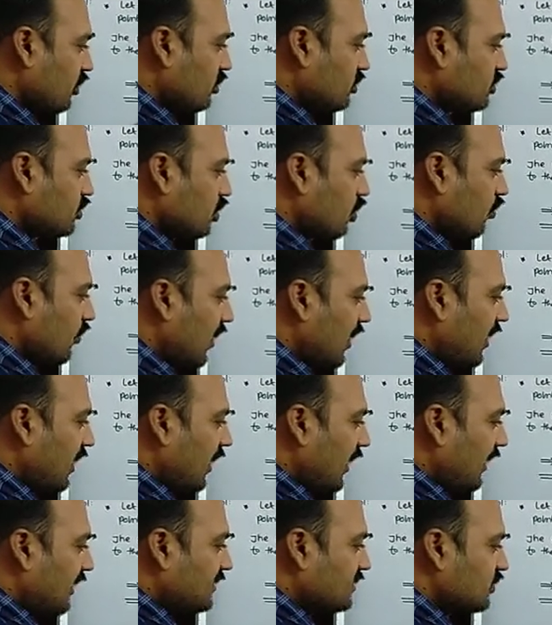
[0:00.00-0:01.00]
So
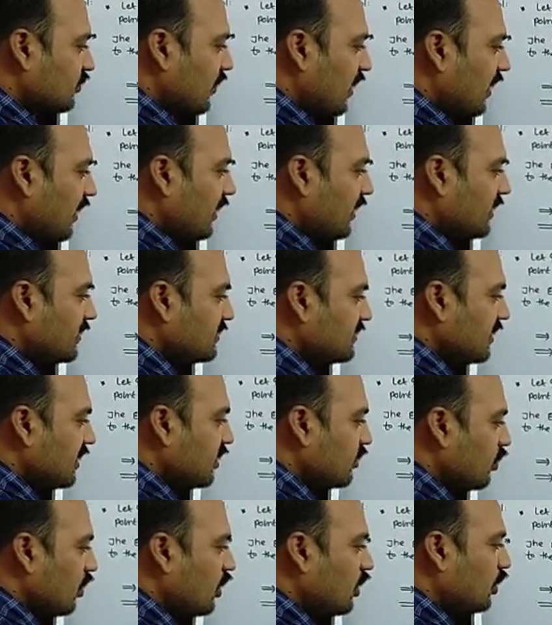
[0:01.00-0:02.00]
yx1 is
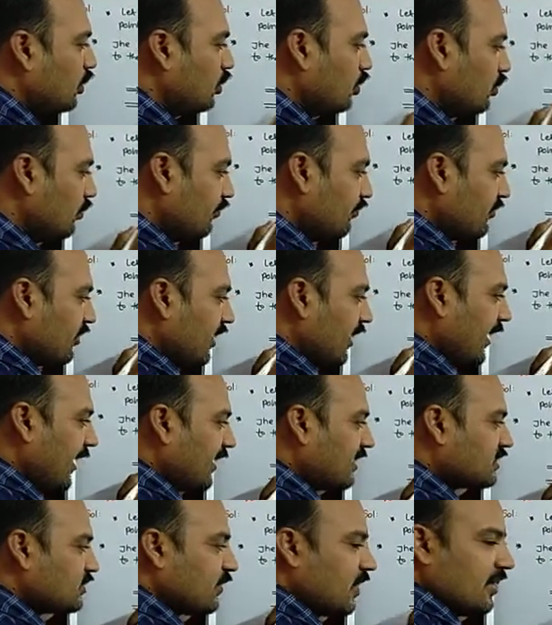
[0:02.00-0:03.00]
equal to
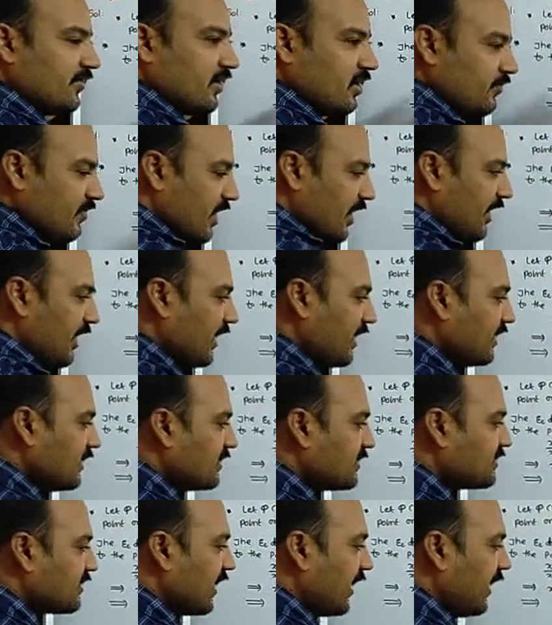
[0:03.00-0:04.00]
xy1 we are taking
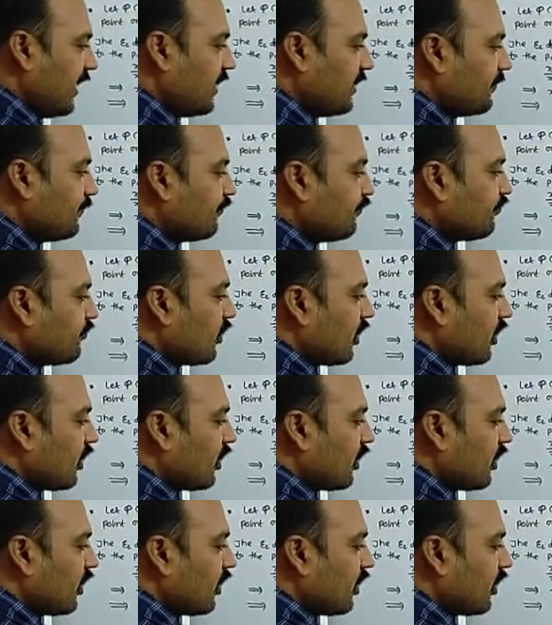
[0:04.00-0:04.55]
this side